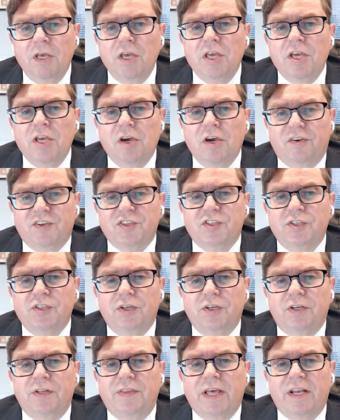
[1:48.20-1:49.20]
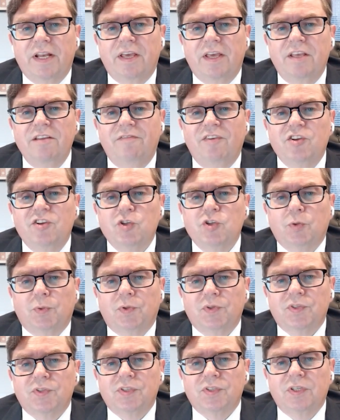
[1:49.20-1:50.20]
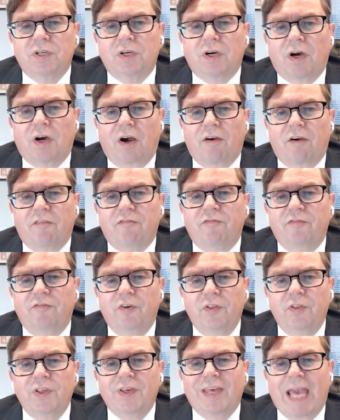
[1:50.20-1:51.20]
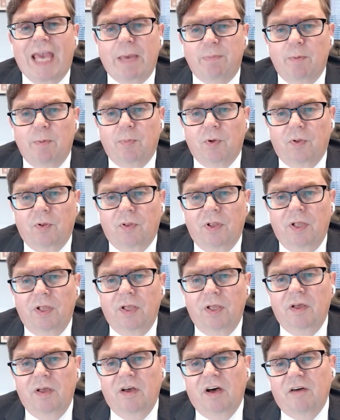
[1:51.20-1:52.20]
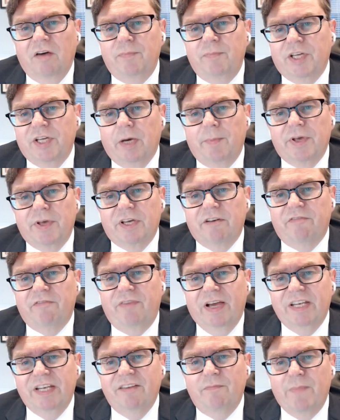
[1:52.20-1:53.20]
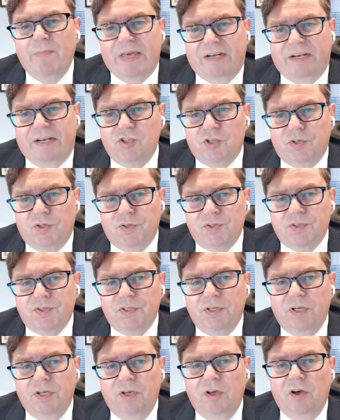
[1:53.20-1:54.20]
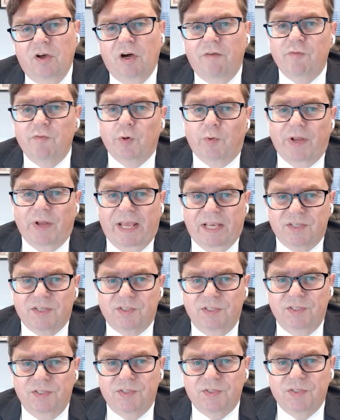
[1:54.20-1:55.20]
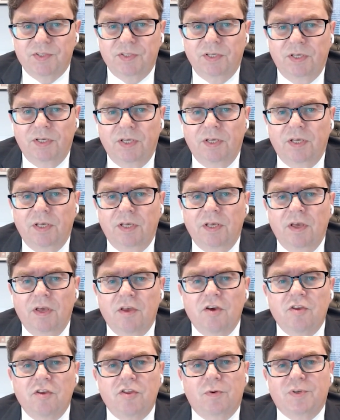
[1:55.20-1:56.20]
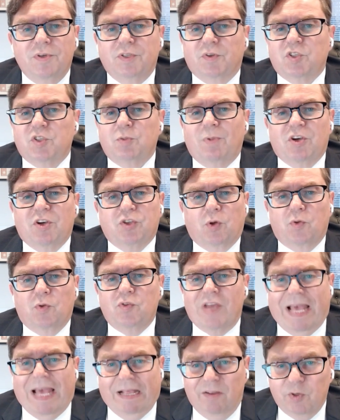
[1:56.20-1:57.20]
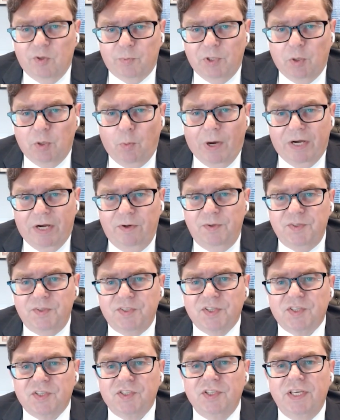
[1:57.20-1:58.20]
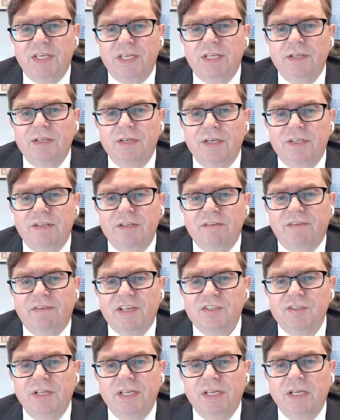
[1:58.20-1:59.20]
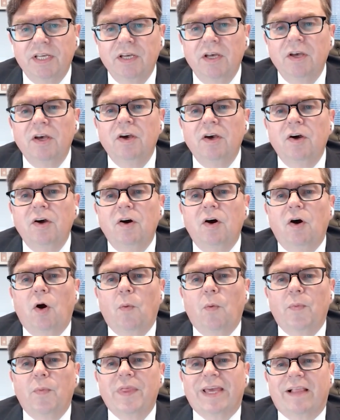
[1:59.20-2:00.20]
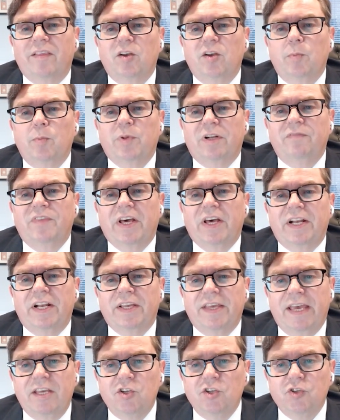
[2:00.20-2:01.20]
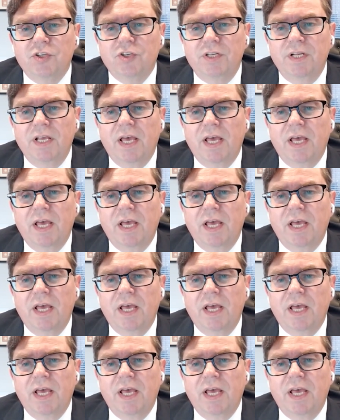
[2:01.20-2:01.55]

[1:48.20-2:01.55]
He understood that individuals are fully capable of becoming effective managers of their own assets. There is no special talent required to succeed in investing, only a little bit of dedication